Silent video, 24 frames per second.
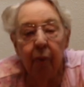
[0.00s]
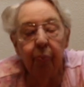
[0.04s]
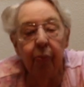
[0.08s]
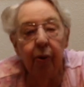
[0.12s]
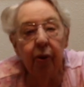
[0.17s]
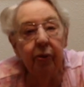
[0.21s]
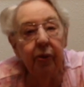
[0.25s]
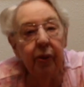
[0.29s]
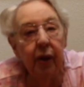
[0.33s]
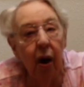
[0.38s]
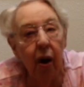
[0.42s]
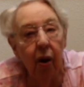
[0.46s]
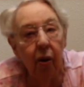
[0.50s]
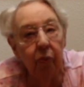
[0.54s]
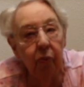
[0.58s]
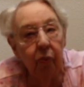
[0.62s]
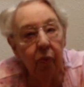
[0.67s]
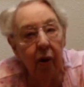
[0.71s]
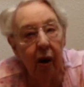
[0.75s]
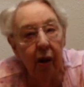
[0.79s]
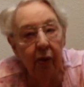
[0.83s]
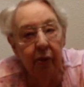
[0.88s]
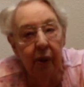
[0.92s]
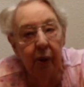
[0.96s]
But
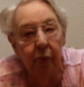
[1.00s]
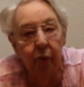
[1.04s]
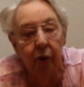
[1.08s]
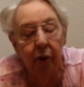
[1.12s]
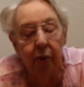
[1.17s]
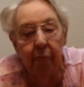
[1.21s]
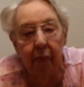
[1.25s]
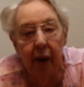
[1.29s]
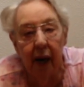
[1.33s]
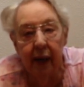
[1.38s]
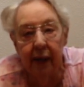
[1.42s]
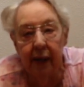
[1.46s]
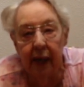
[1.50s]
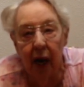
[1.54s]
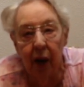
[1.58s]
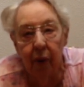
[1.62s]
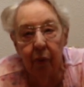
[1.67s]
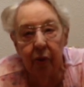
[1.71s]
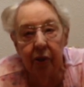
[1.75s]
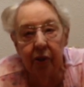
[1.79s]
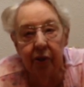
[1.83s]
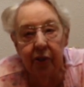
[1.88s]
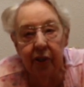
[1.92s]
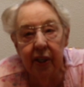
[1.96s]
what they were mad
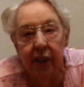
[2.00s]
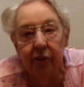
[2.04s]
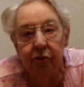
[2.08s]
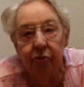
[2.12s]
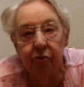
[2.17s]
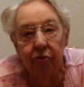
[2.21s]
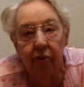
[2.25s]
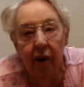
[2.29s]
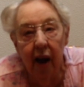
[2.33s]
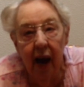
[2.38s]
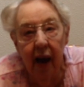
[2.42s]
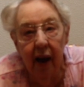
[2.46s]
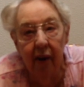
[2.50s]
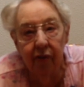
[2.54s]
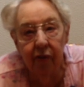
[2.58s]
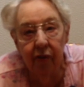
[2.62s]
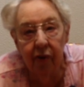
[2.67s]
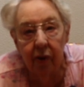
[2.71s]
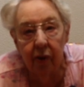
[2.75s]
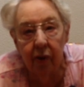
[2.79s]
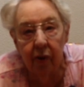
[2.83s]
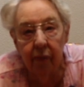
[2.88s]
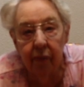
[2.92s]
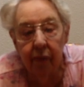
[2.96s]
at was this
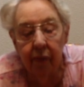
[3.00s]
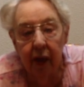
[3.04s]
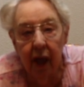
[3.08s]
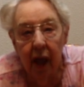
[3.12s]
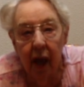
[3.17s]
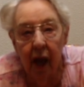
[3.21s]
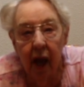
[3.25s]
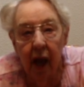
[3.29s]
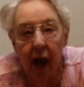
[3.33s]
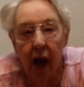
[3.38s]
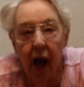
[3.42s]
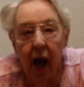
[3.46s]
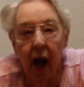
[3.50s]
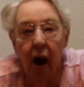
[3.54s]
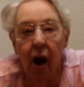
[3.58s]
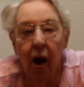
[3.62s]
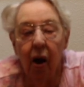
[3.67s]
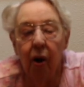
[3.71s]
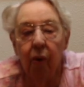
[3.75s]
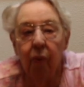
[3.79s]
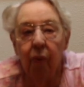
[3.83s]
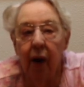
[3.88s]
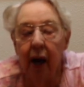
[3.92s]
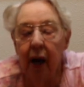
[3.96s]
rifle.
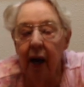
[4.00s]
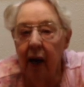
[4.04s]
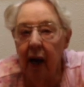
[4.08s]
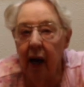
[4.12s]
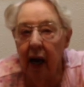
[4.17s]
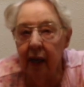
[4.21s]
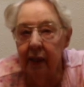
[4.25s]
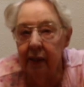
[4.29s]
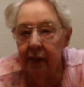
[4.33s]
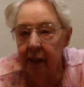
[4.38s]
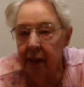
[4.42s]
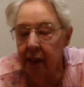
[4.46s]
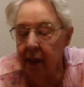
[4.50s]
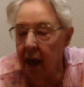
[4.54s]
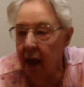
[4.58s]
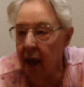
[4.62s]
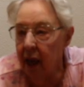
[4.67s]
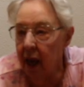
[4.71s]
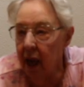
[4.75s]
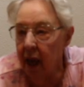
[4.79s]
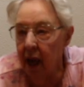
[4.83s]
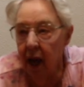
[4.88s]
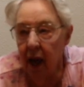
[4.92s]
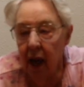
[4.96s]
Well,
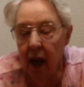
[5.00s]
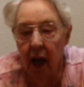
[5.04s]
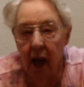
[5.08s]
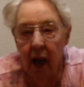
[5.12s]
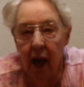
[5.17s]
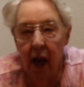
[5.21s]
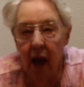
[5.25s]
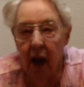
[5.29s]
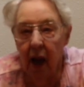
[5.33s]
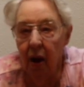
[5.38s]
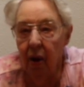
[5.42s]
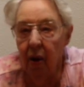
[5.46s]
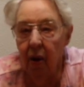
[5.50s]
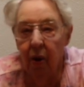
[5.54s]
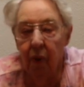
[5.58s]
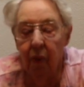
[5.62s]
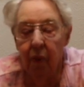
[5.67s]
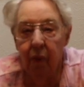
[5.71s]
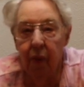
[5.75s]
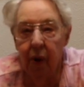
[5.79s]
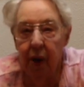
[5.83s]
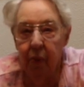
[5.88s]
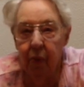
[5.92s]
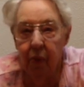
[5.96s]

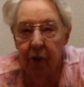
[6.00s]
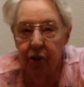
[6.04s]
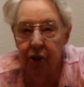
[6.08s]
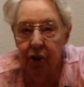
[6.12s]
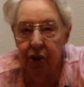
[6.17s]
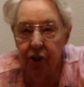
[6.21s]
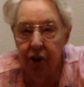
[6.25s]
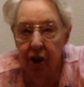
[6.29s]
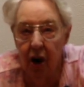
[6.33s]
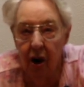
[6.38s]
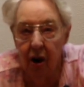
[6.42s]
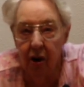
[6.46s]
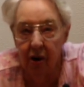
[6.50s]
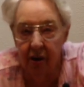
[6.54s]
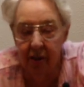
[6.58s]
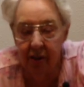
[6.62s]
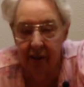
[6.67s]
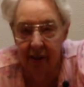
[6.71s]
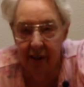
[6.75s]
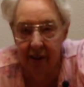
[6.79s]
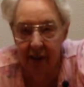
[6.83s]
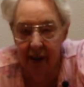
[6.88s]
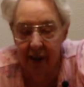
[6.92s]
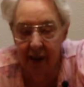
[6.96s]
we were
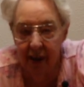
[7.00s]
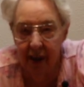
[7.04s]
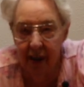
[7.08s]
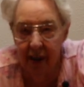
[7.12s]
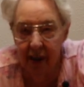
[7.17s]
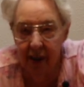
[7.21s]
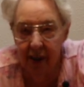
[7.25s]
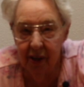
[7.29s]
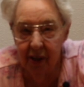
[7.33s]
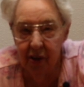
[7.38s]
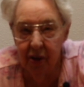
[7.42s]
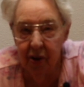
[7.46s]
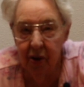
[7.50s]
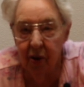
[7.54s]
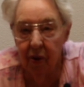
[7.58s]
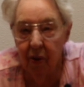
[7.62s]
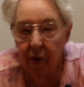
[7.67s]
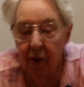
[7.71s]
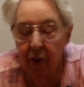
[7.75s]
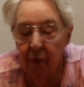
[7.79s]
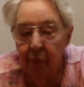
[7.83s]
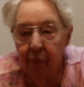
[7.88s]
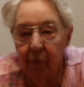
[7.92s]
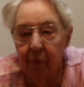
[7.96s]
shocked, you
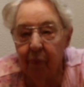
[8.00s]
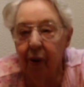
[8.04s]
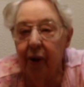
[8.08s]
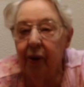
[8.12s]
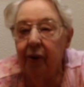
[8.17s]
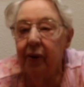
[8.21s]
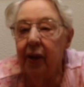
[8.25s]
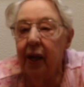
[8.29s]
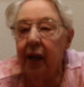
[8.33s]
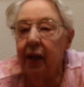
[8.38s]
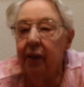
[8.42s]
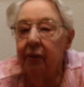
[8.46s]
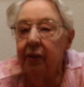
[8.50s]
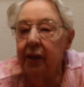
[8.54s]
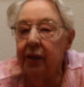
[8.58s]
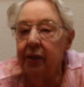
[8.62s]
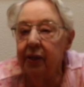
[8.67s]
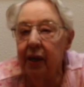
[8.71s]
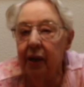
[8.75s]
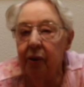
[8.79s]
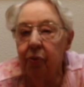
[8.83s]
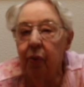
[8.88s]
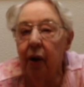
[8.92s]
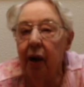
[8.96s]
know, but they
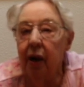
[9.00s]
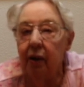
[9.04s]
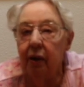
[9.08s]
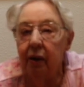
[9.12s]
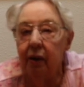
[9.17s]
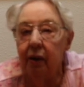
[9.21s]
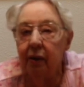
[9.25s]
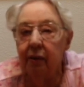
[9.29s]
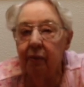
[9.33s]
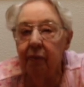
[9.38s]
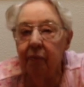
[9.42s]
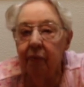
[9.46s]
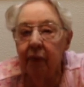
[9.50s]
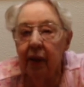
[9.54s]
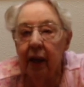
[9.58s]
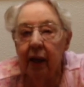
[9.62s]
said, well,